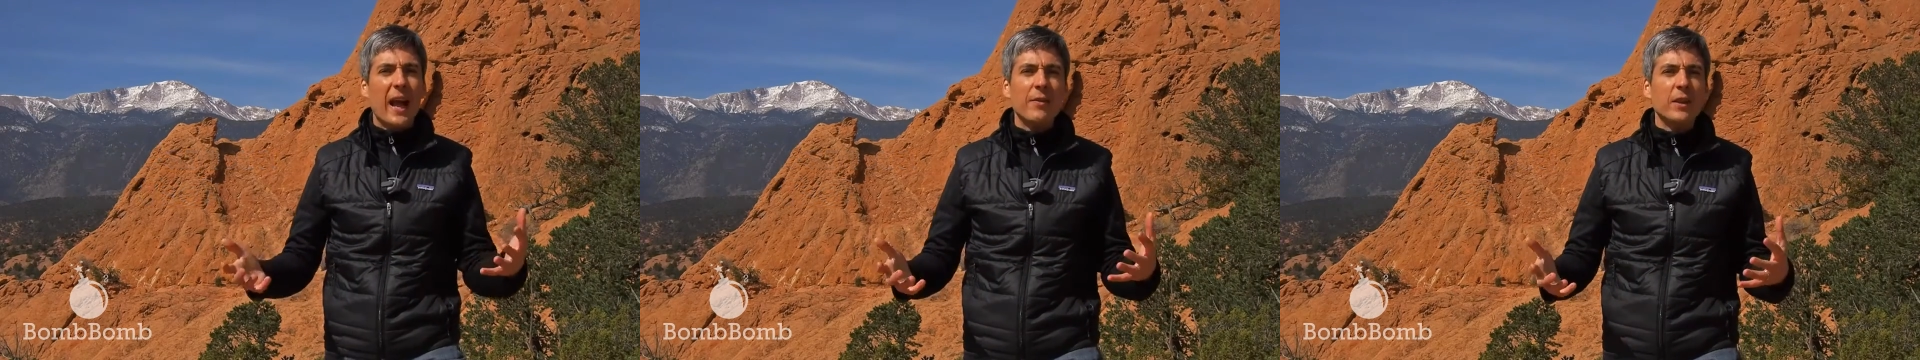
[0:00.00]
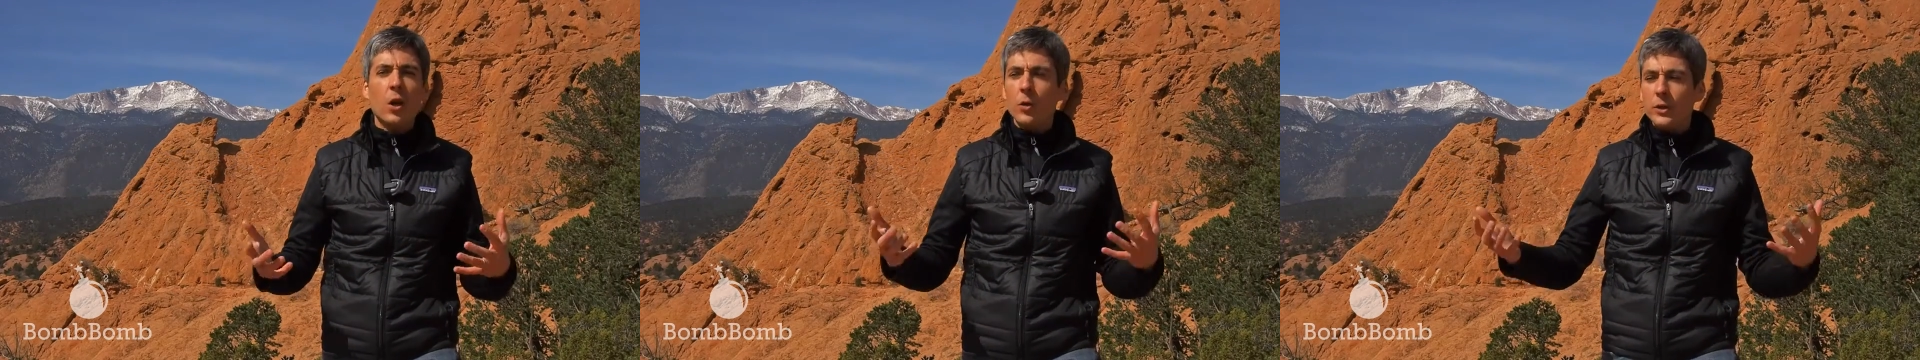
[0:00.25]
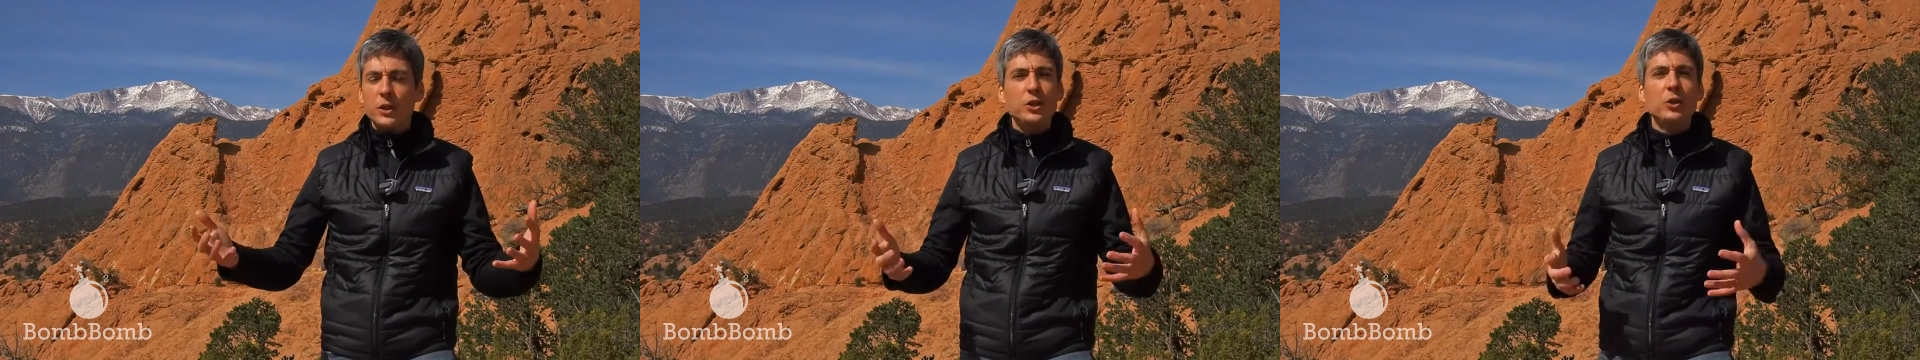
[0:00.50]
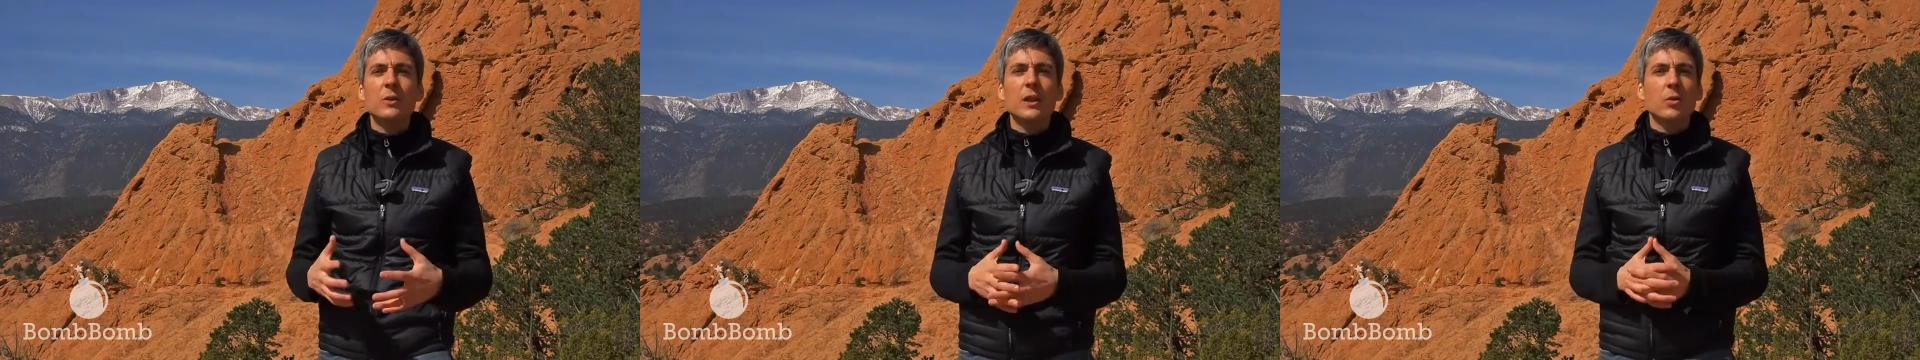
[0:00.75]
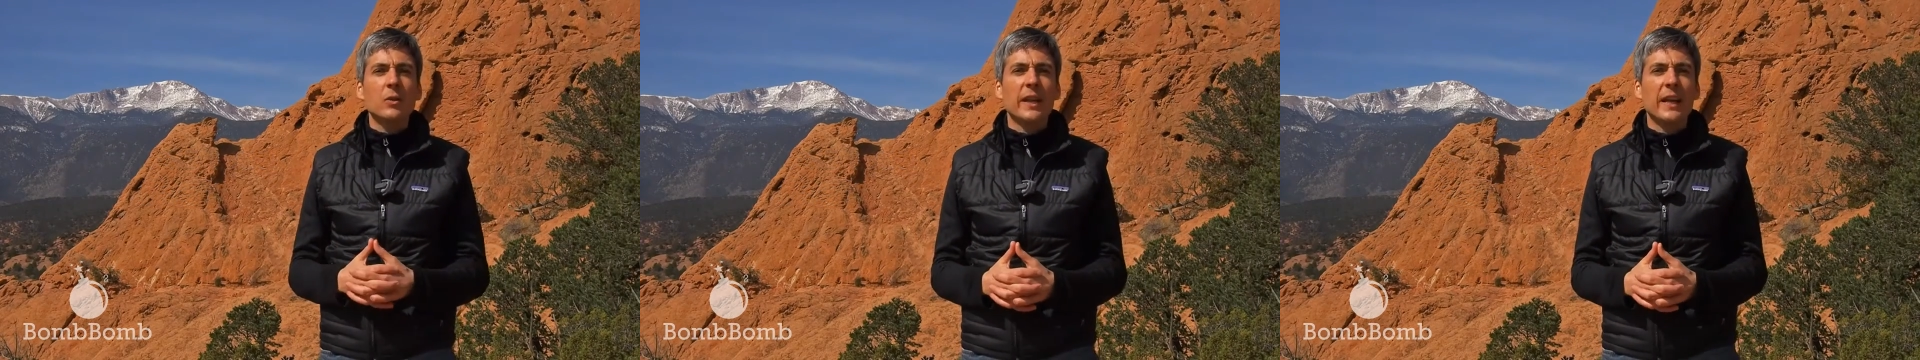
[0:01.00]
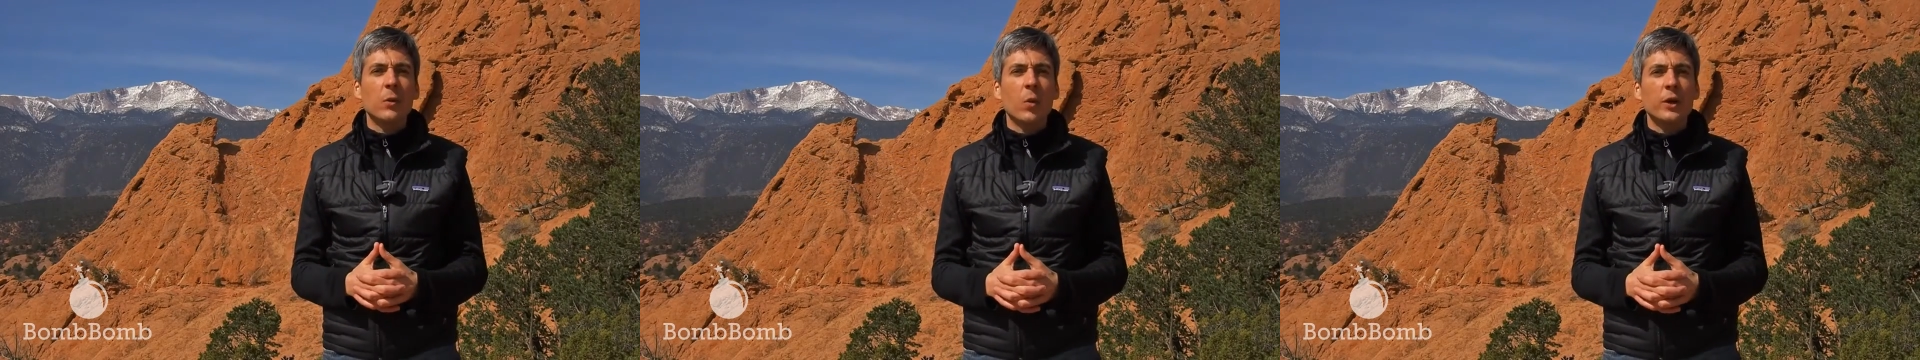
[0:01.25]
On the go, you can shoot literally
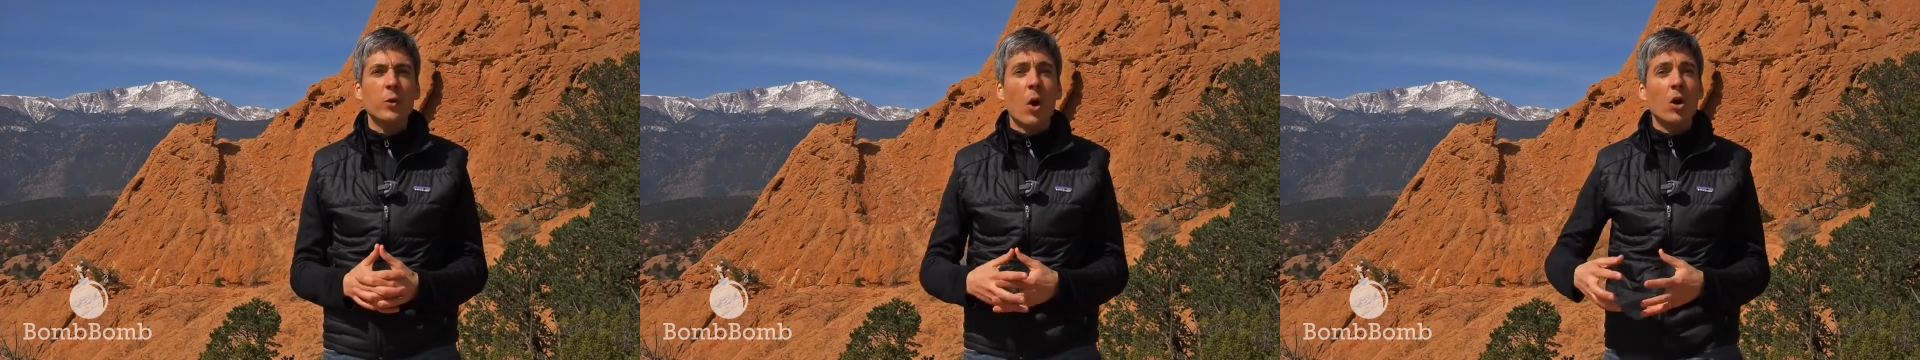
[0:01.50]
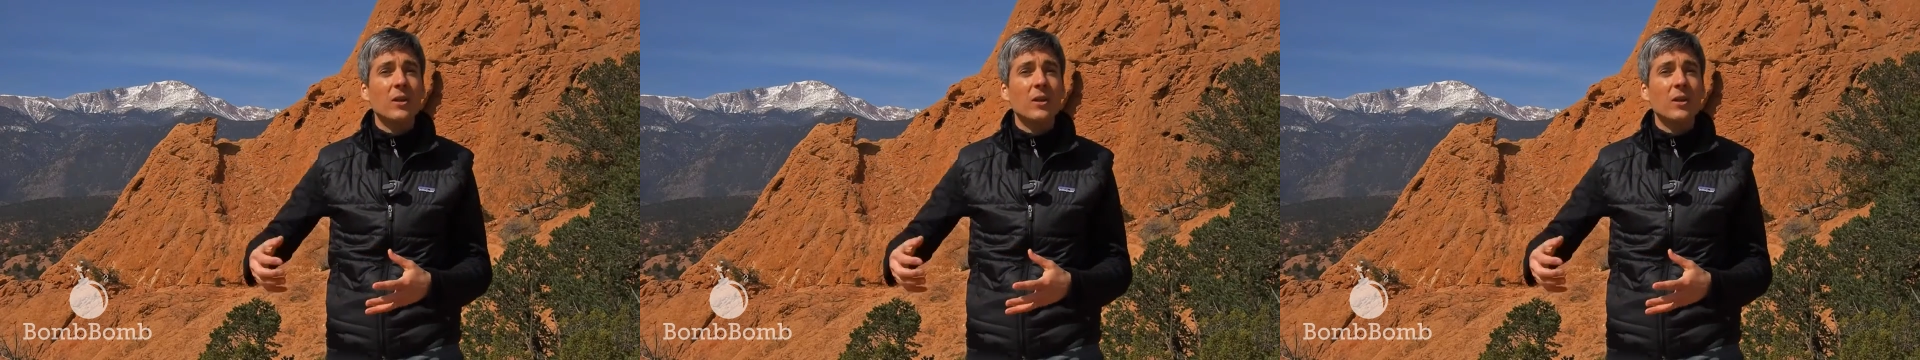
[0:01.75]
anywhere you are.